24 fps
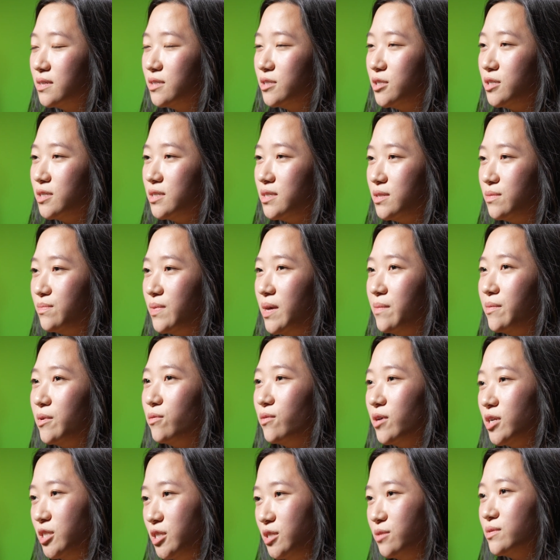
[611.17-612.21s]
just maybe
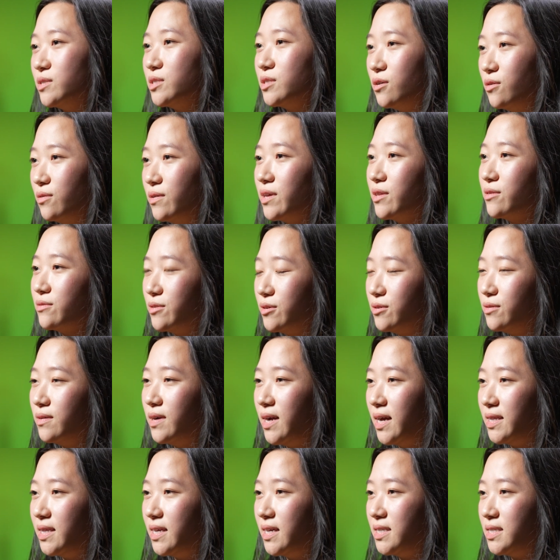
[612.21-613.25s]
what she was going through
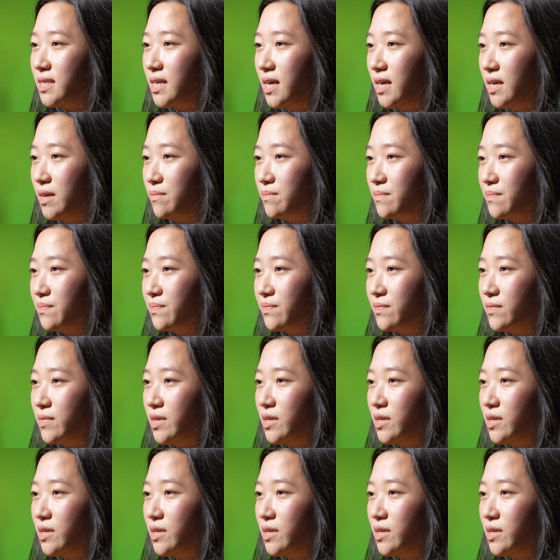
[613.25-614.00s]
at that time,